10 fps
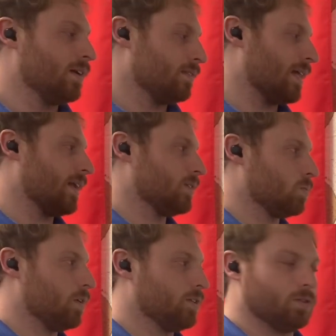That is
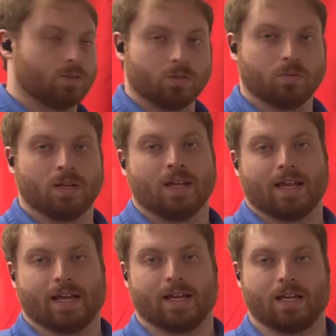what you do,
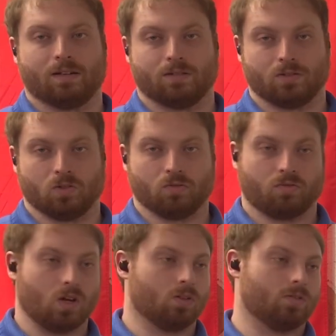and you
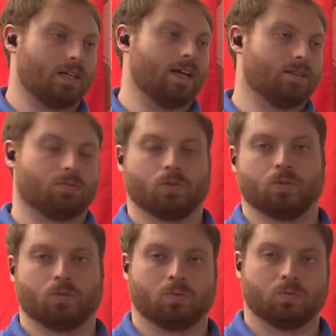follow that
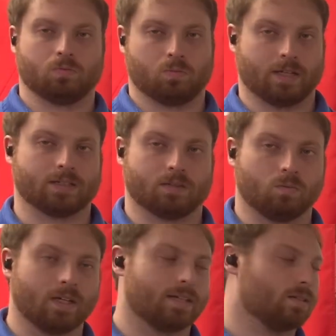through weeks and
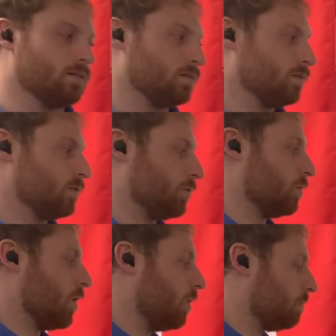weeks to
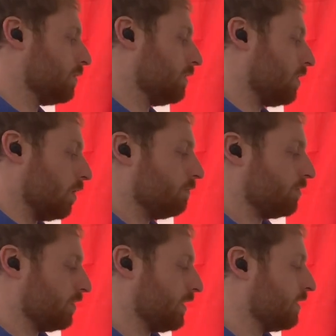
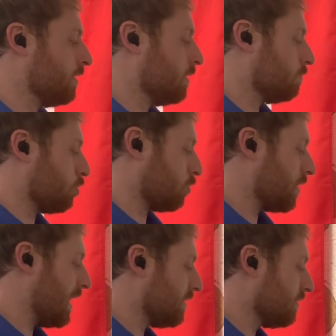hopefully
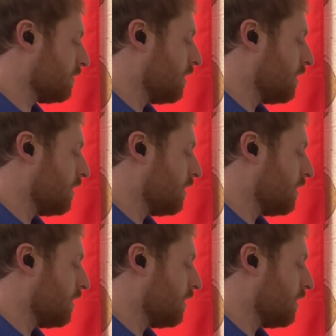progress.